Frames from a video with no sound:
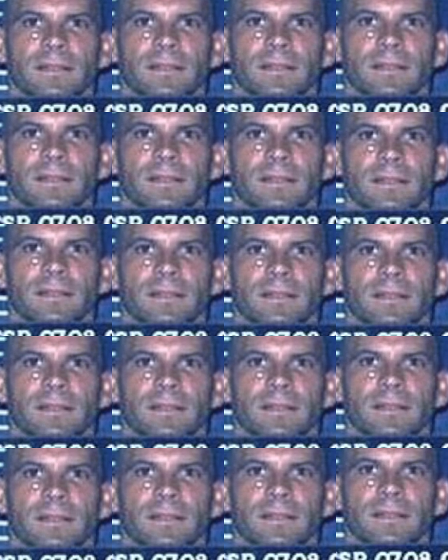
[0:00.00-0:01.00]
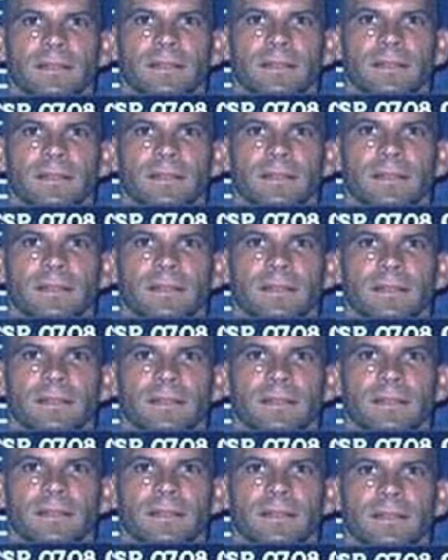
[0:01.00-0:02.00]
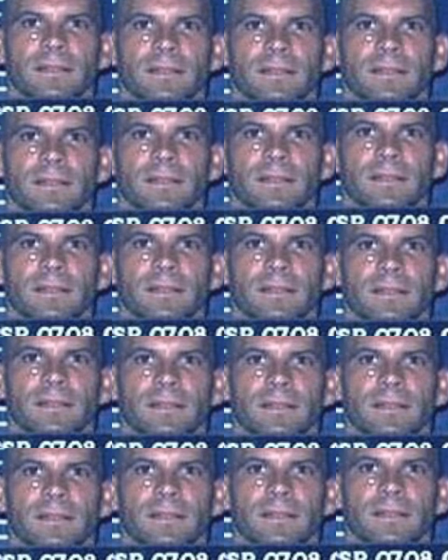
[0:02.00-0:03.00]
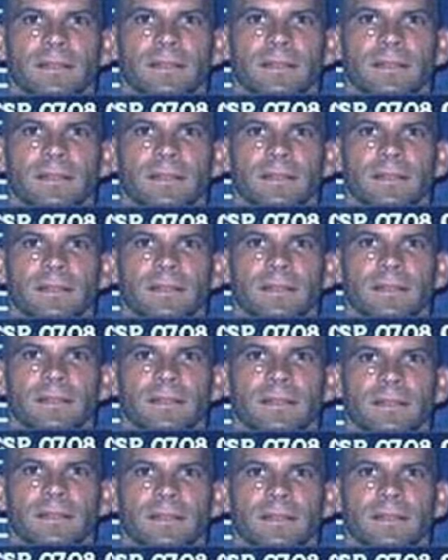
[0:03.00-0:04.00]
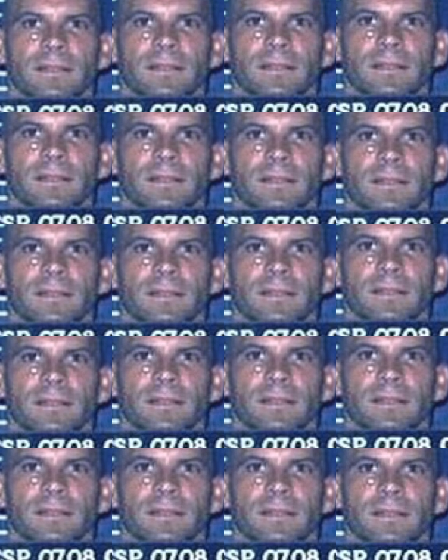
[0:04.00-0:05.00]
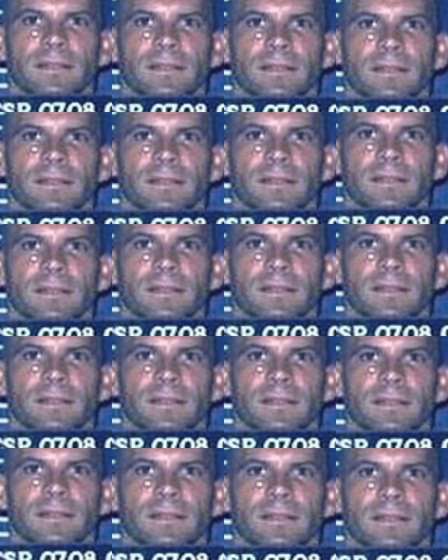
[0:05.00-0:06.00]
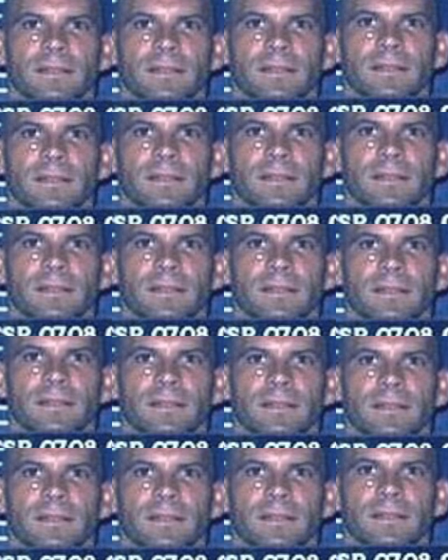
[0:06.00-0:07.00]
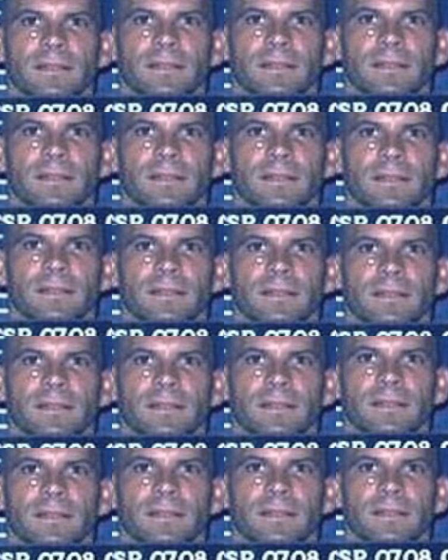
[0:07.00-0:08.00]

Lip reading: (not speaking)